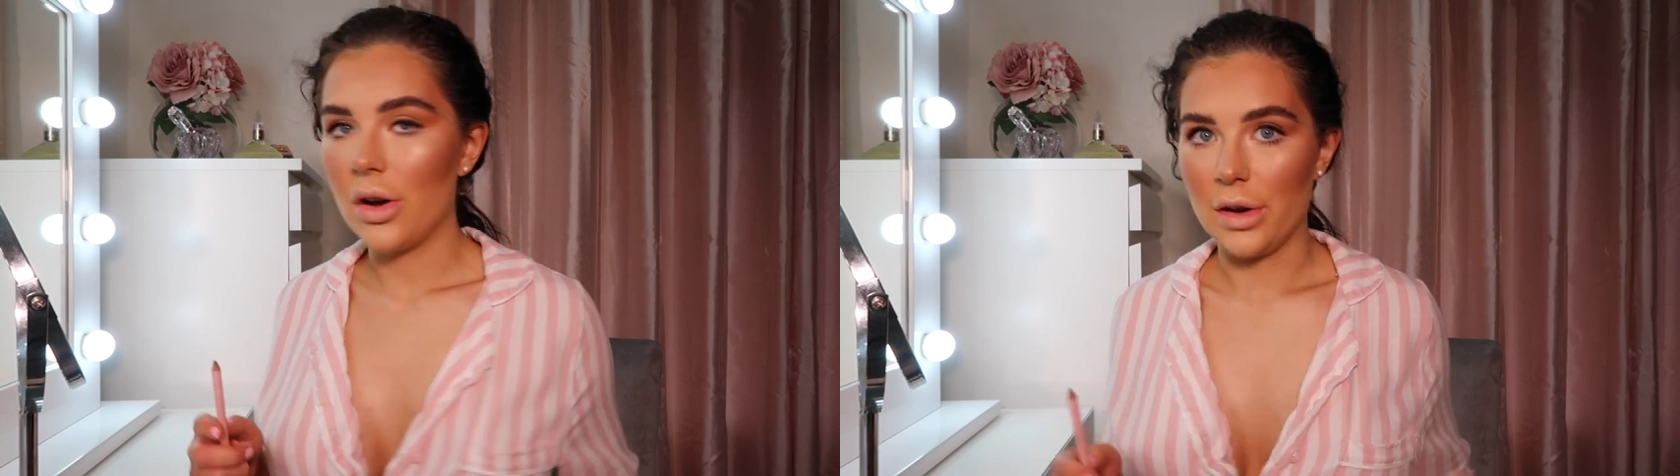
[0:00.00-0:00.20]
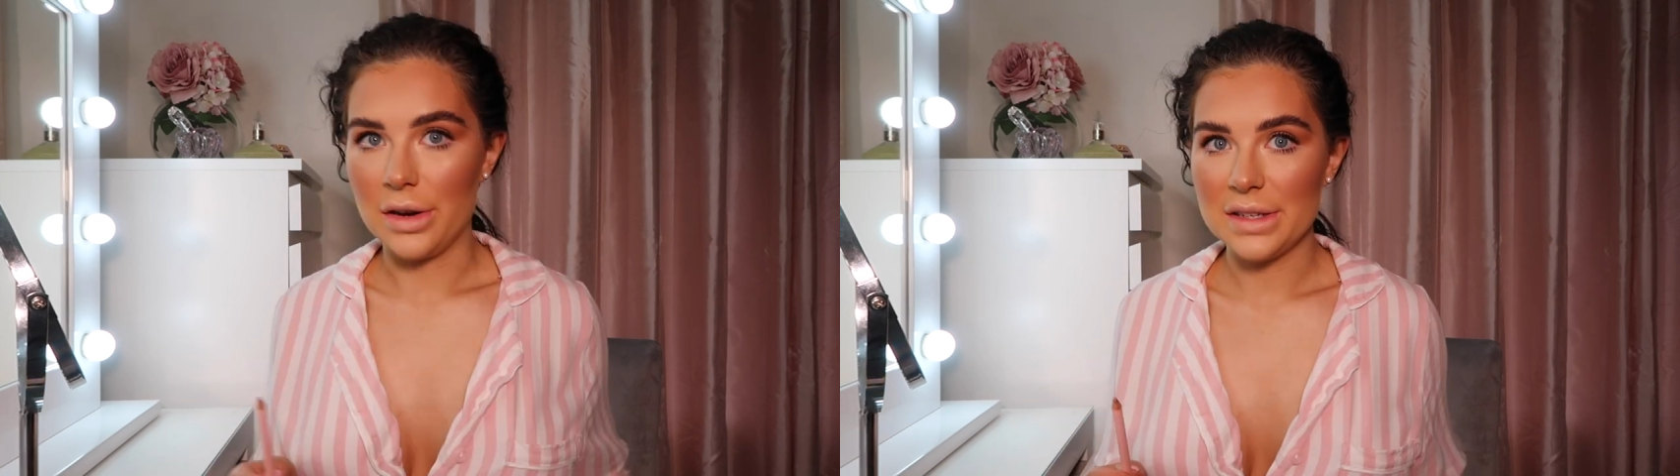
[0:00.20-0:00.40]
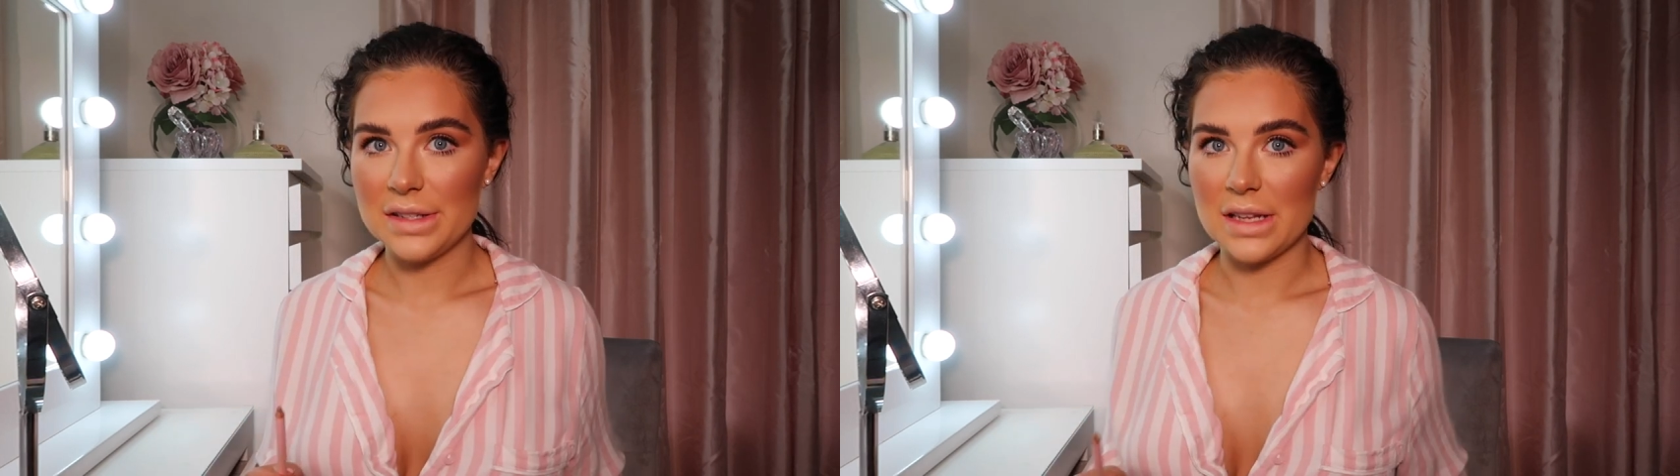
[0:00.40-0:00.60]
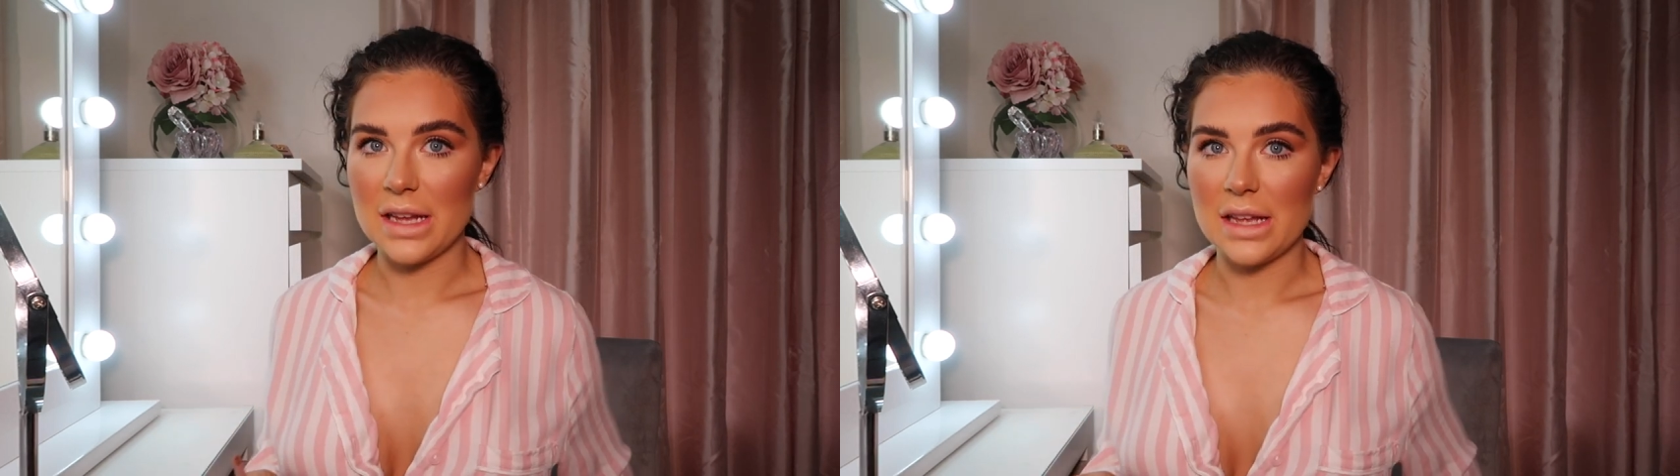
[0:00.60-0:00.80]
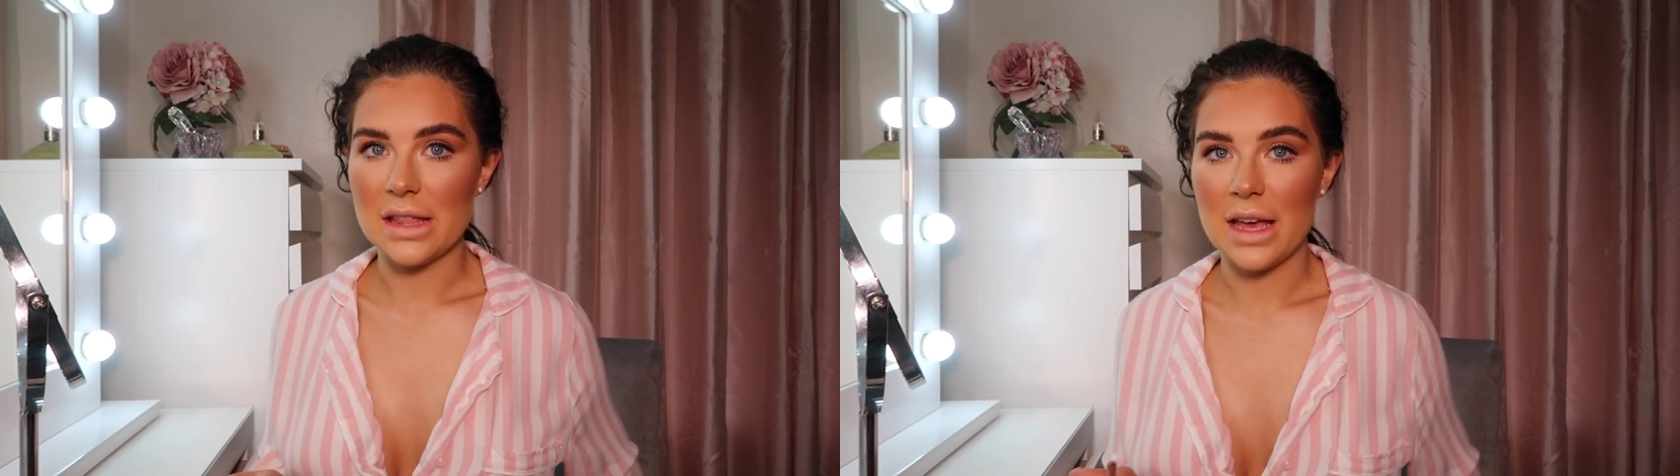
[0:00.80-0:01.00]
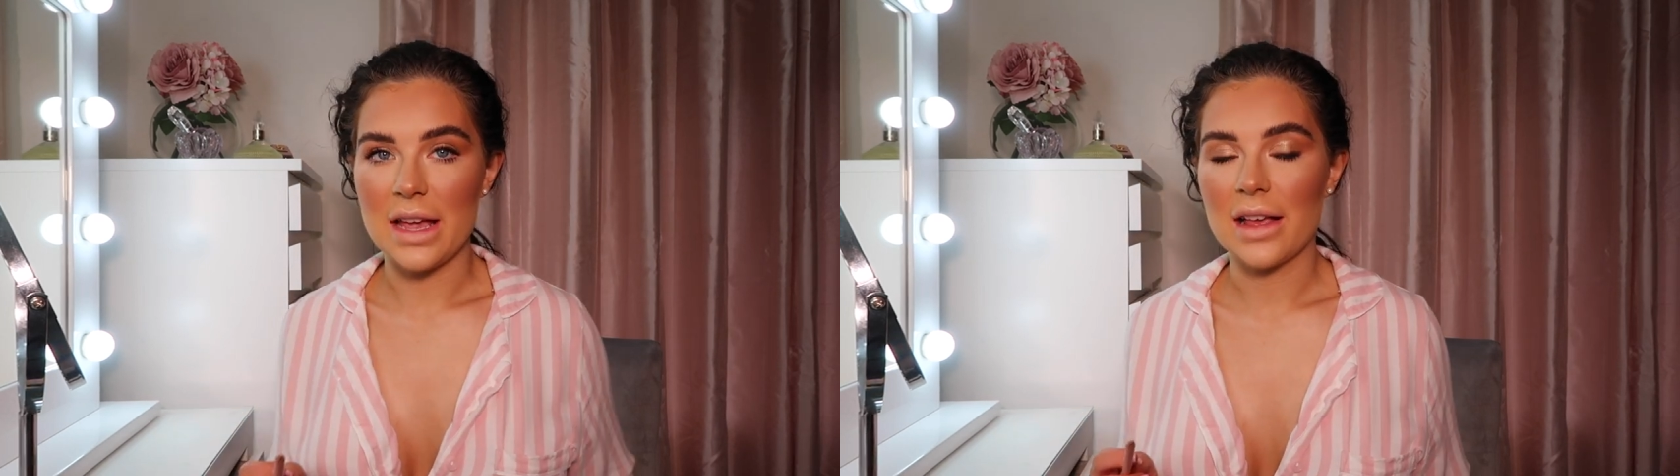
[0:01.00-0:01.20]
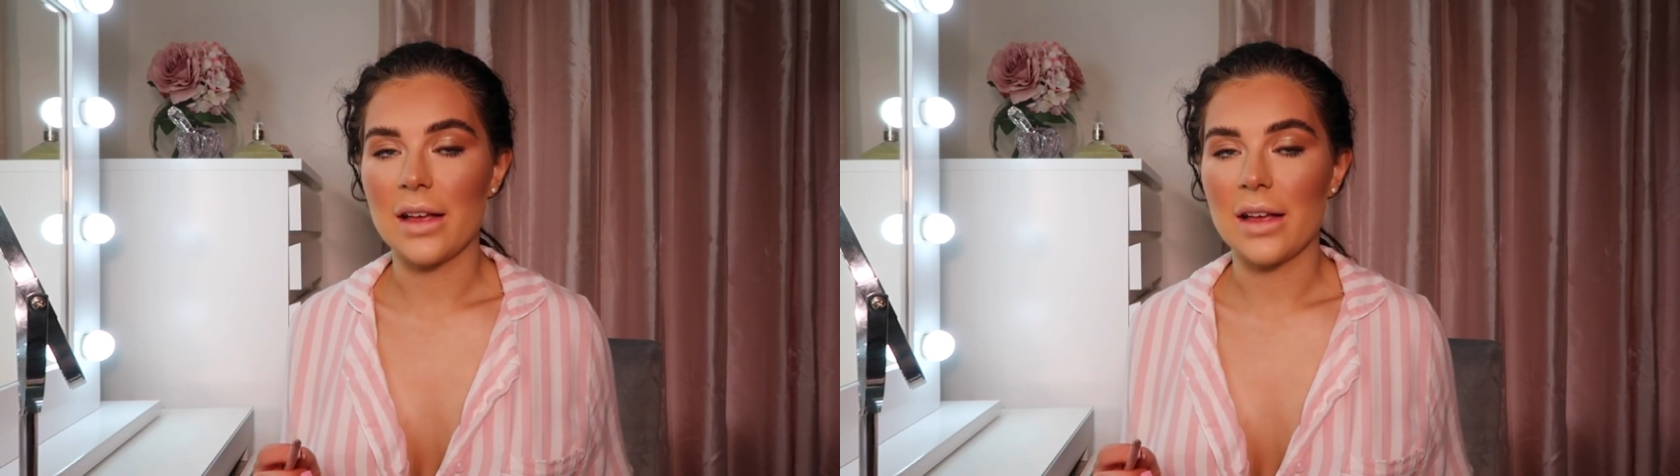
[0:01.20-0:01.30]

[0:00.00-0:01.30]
honestly, like,